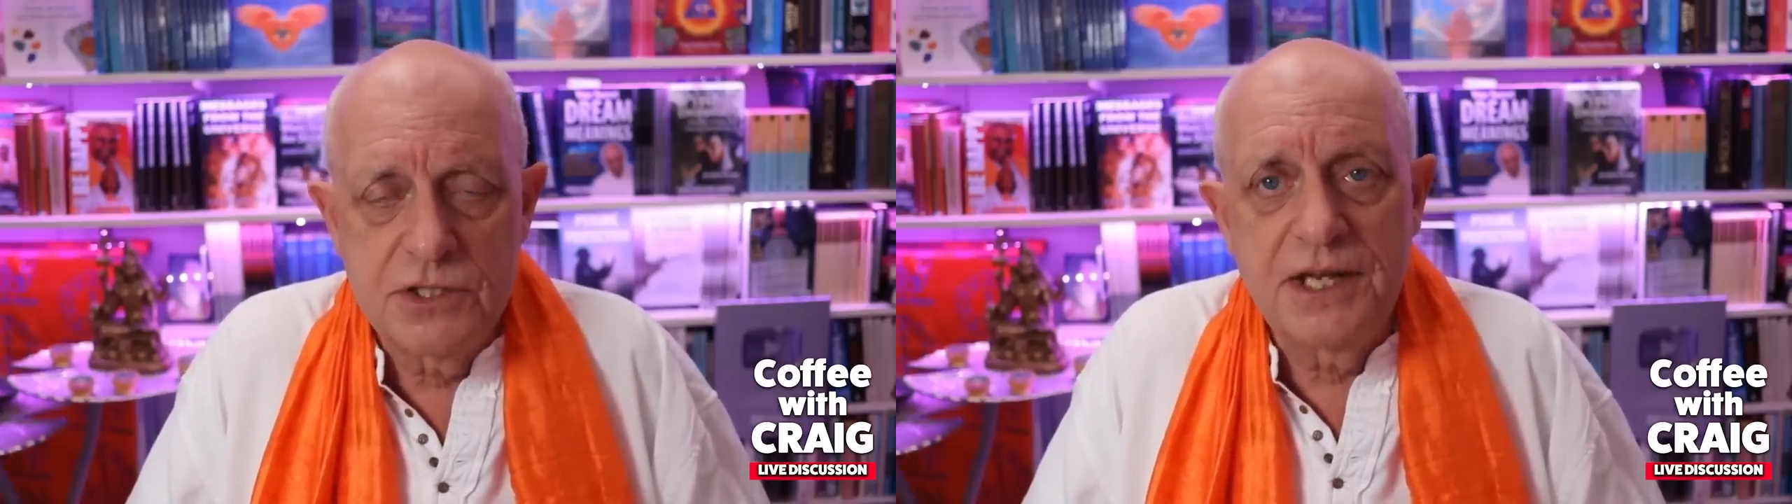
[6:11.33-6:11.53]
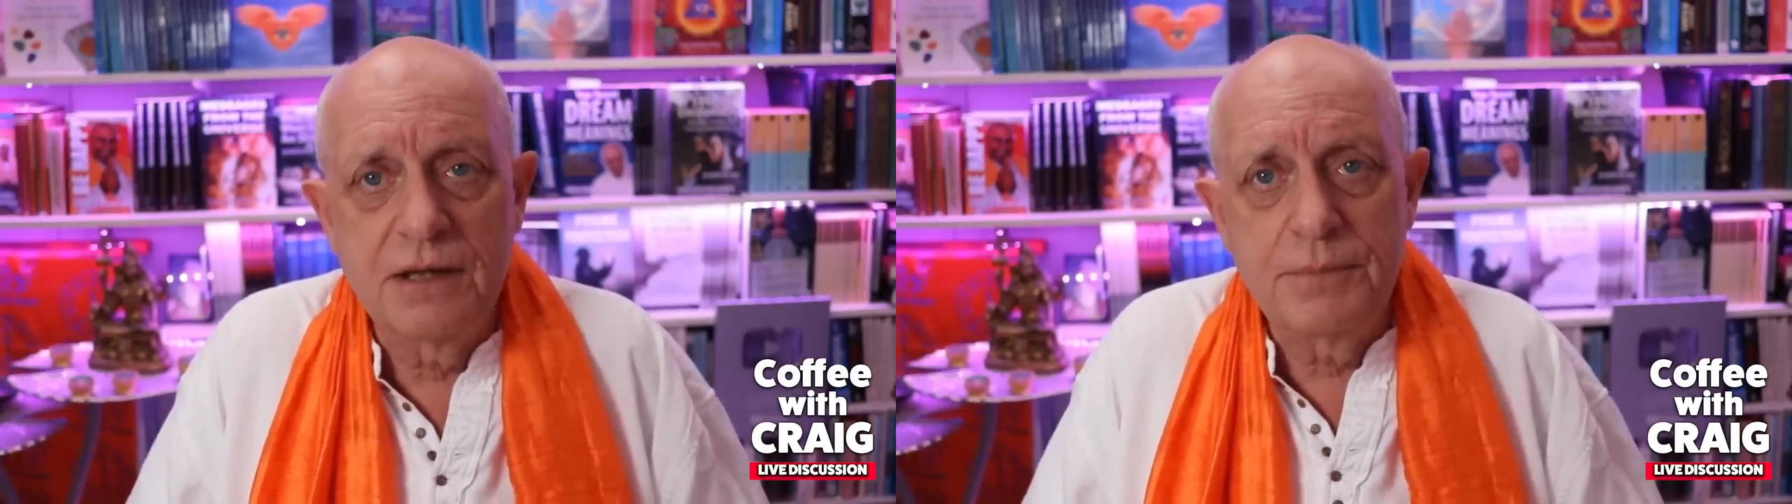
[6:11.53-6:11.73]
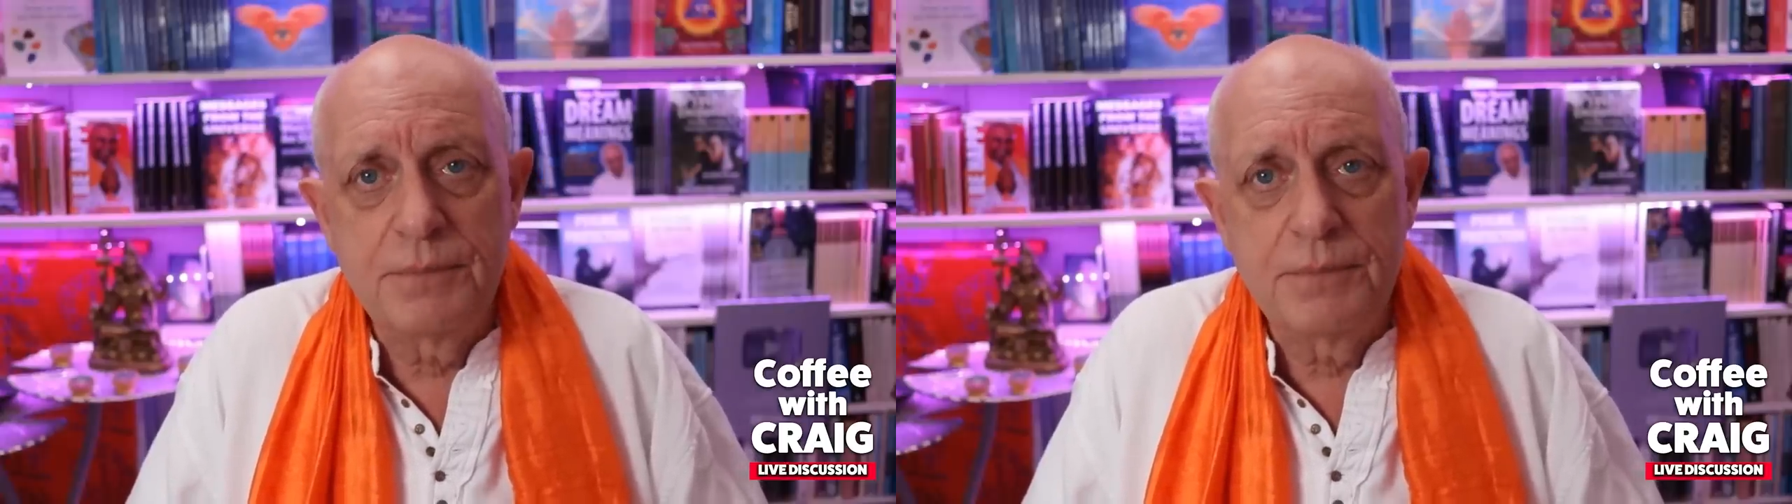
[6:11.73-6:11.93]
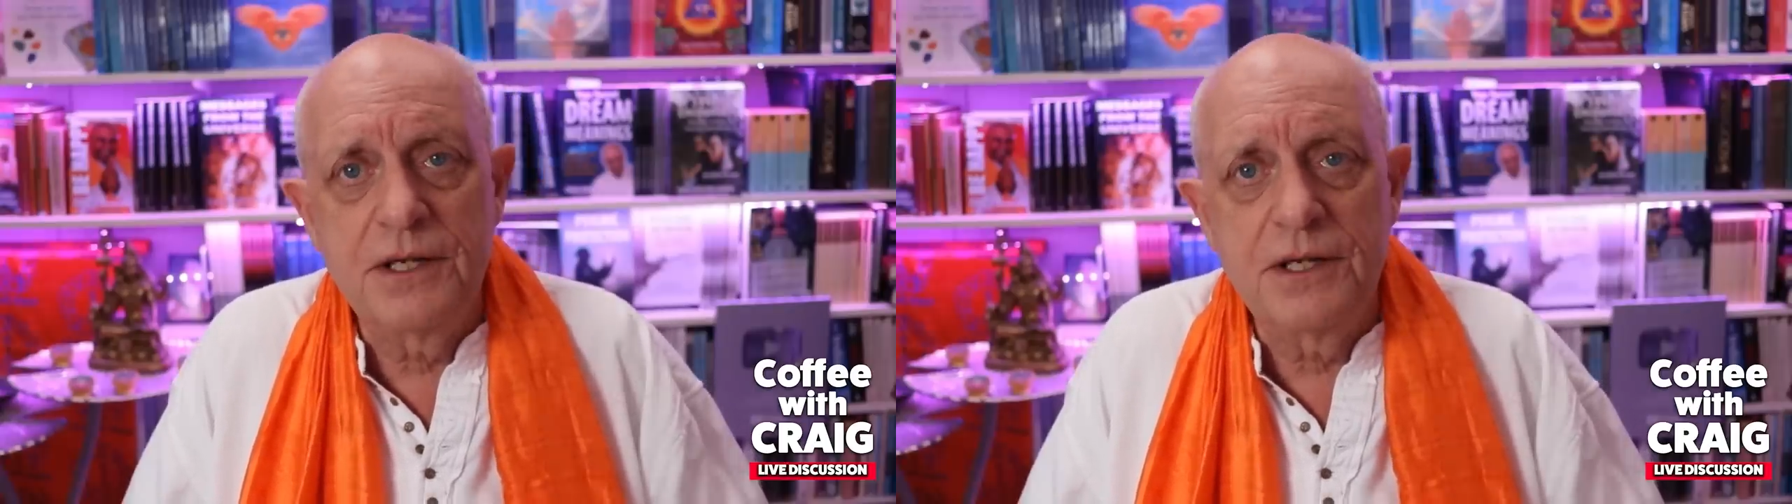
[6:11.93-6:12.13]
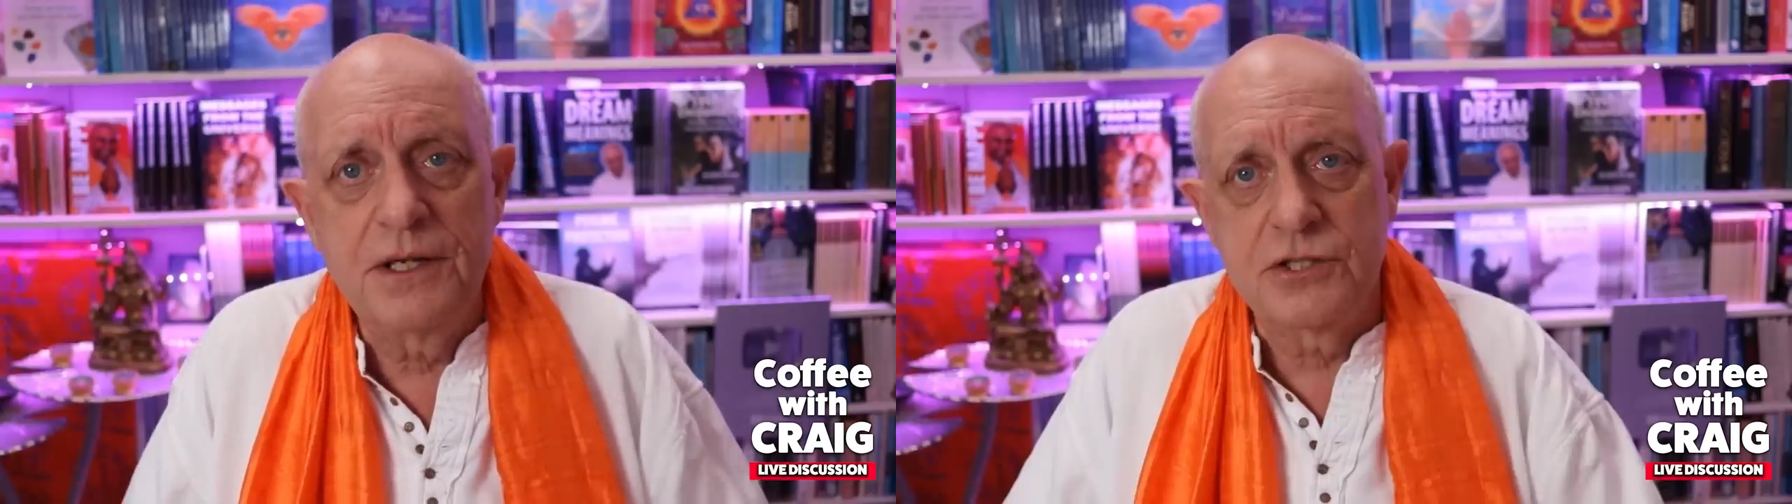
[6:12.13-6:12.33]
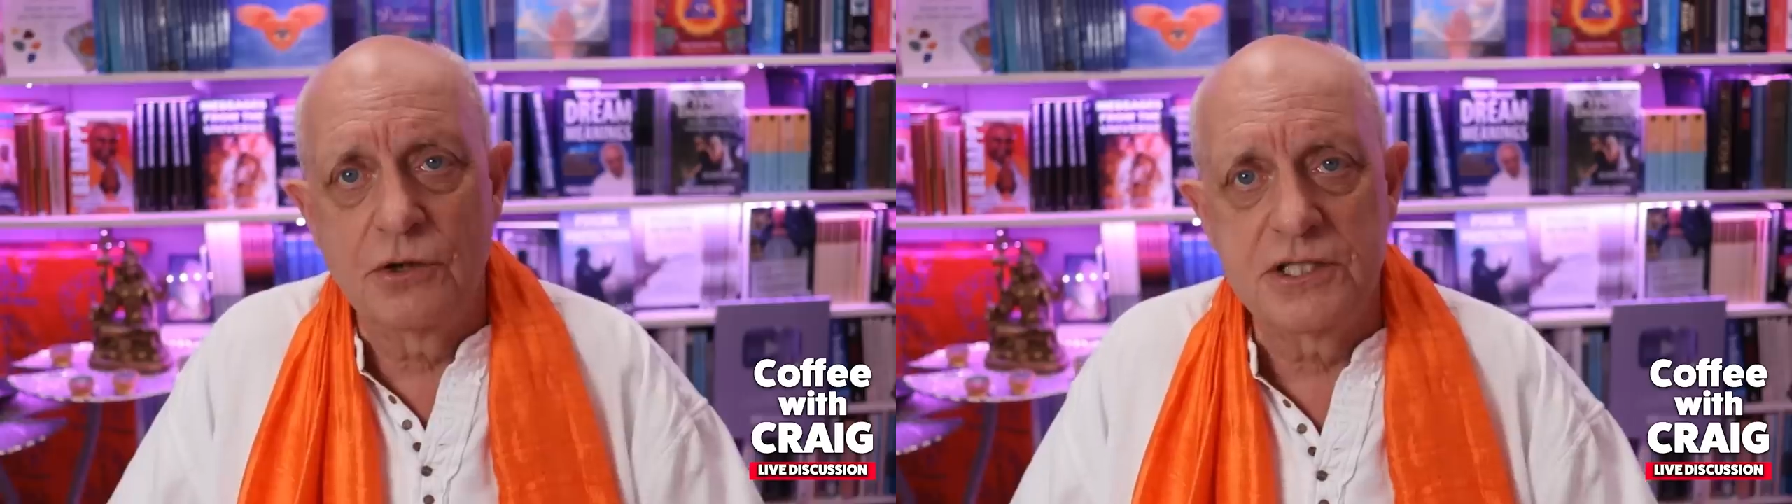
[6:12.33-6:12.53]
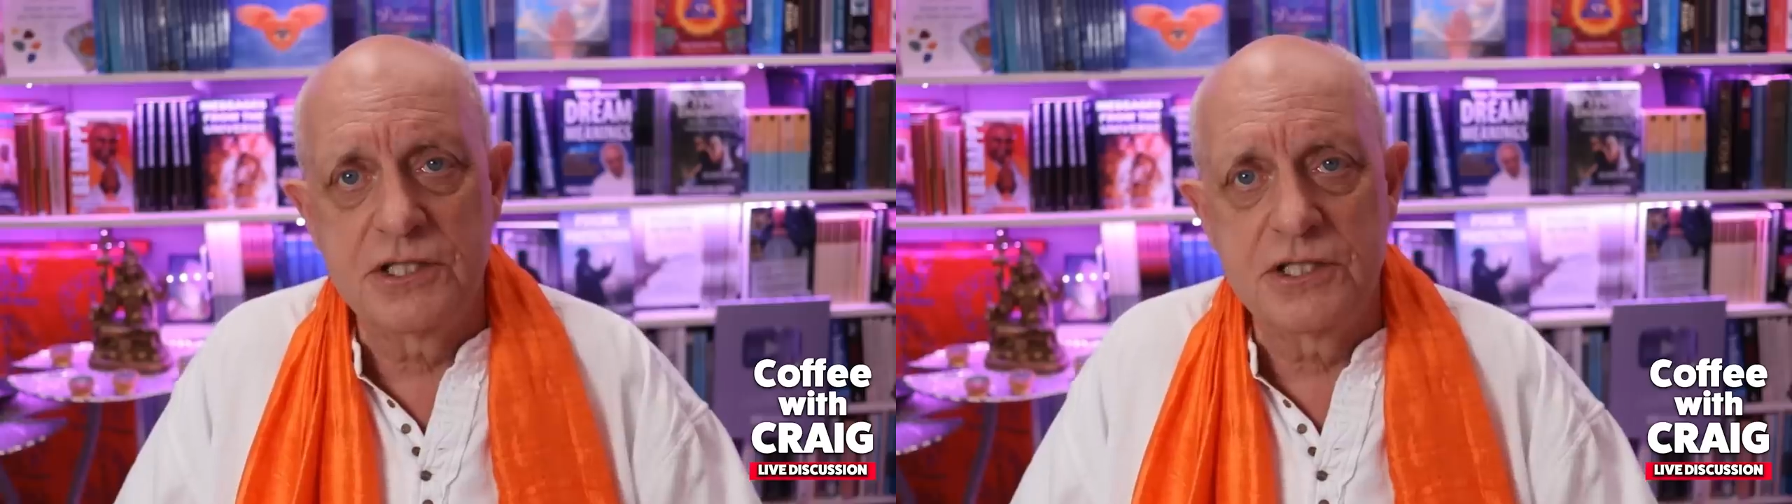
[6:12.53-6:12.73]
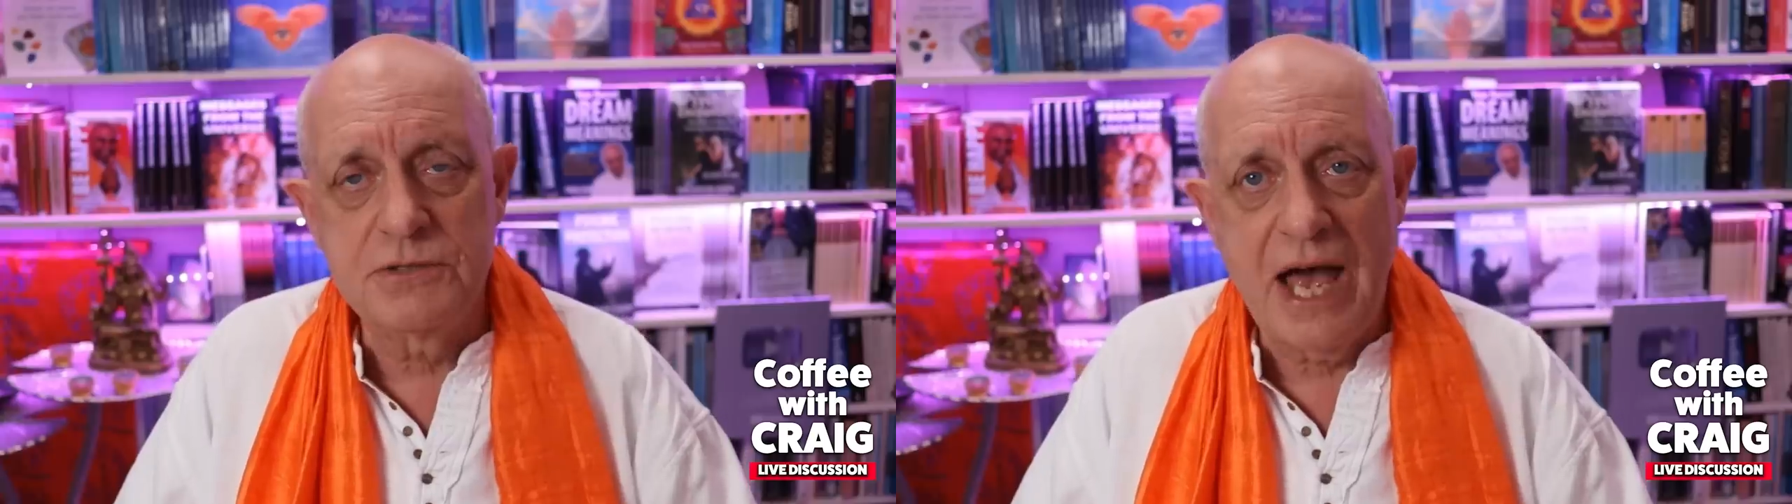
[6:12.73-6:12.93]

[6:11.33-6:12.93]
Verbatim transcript: And people in ice hockey teams